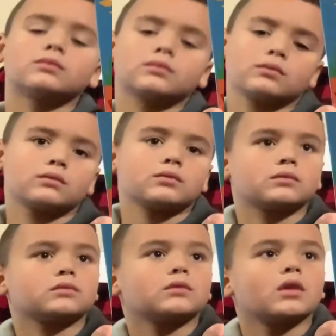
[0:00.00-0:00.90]

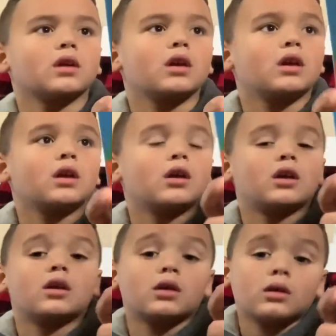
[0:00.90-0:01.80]

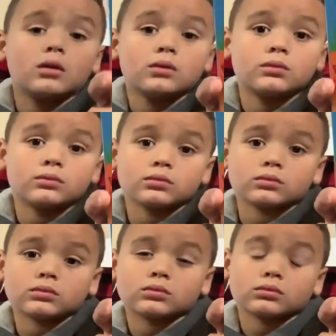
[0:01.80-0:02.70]

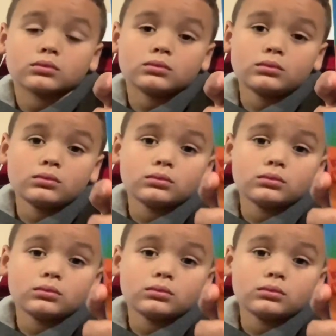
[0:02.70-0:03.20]
The person shown says nothing.